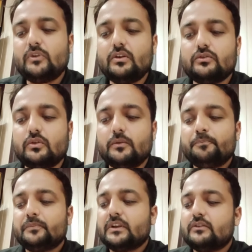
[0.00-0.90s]
So
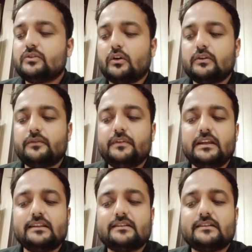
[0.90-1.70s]
geography, it